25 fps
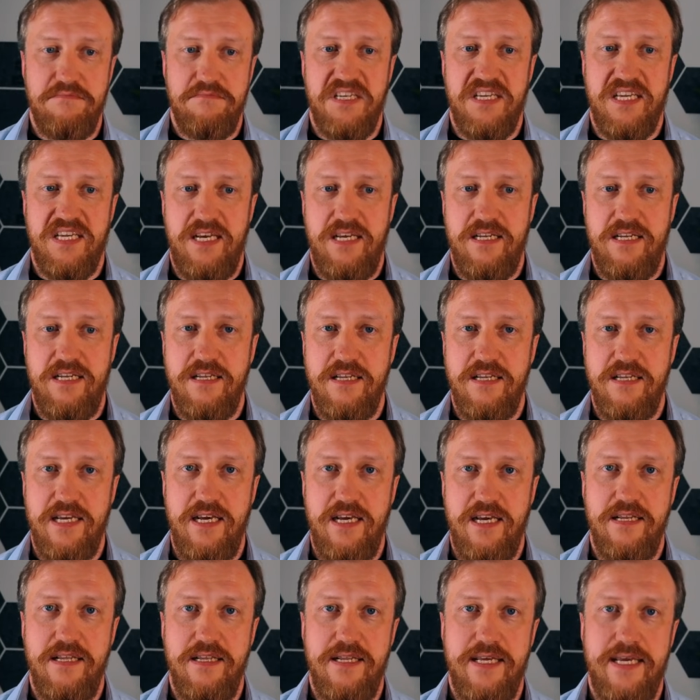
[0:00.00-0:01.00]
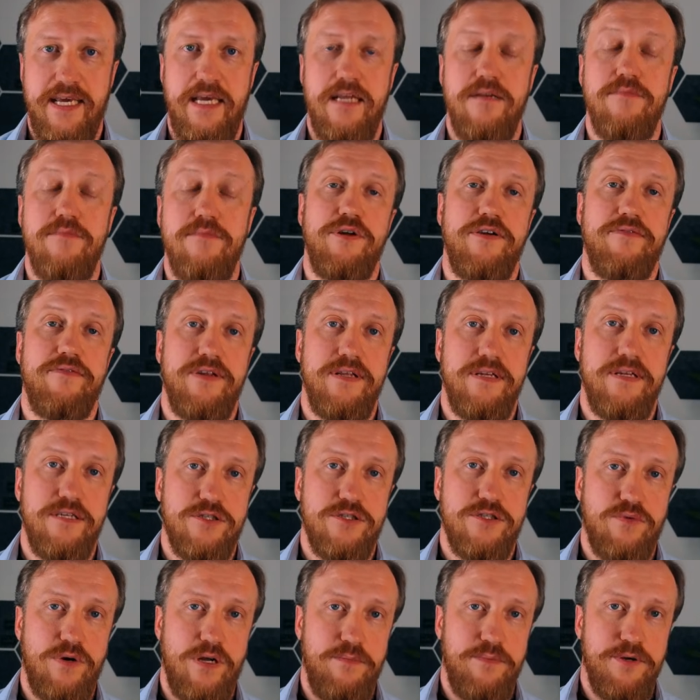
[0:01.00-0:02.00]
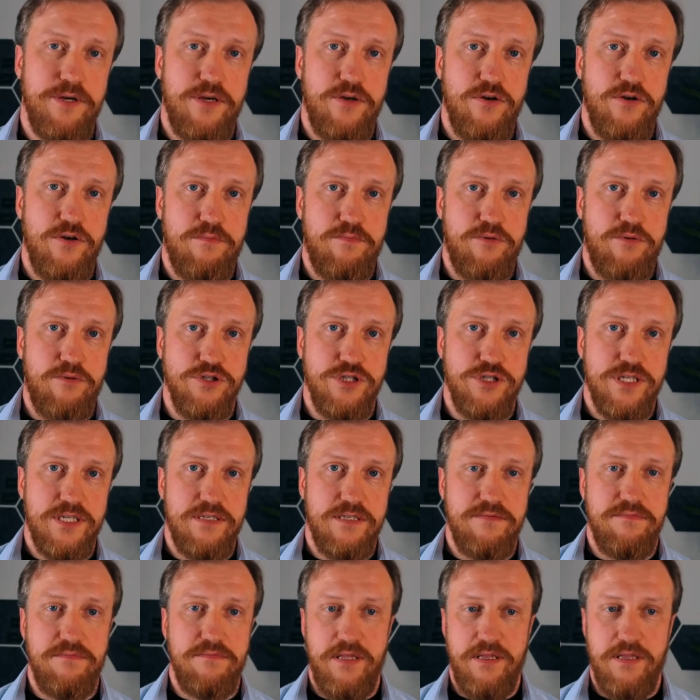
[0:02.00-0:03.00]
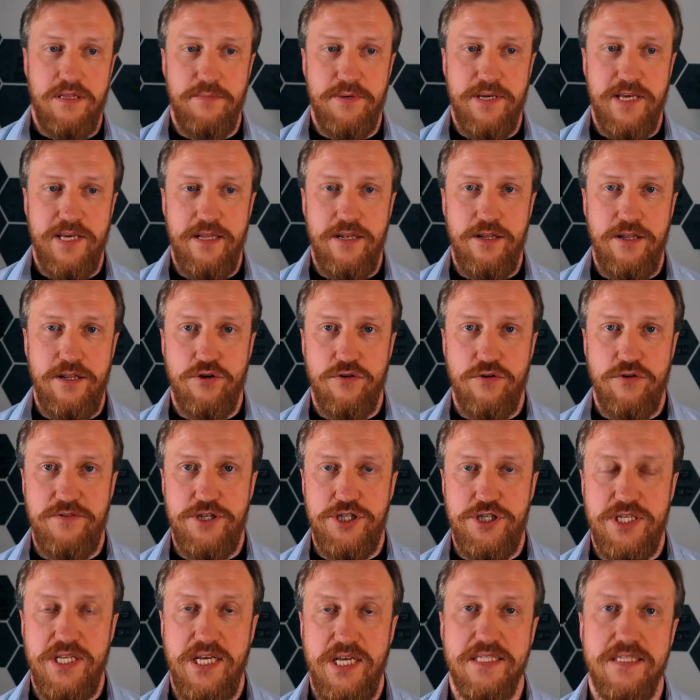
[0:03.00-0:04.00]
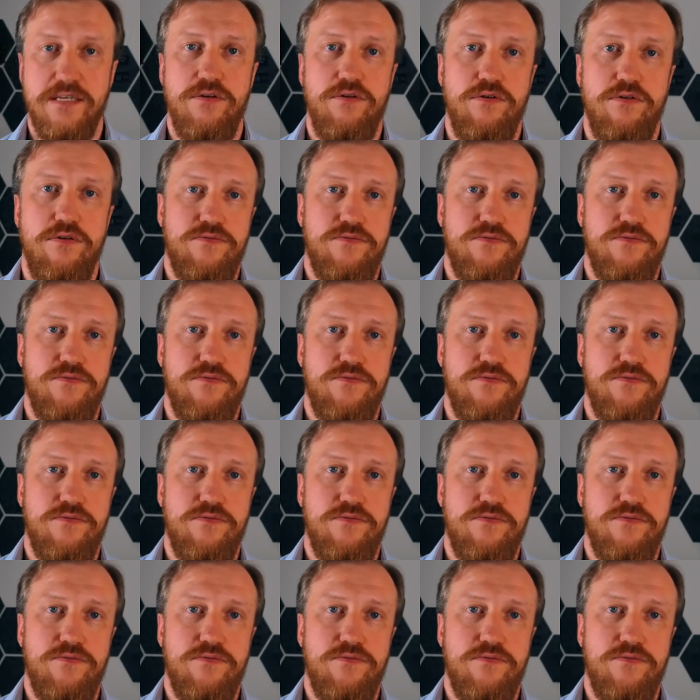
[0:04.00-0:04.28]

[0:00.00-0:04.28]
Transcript: again and again and again, briefly describing your project in the beginning of each task.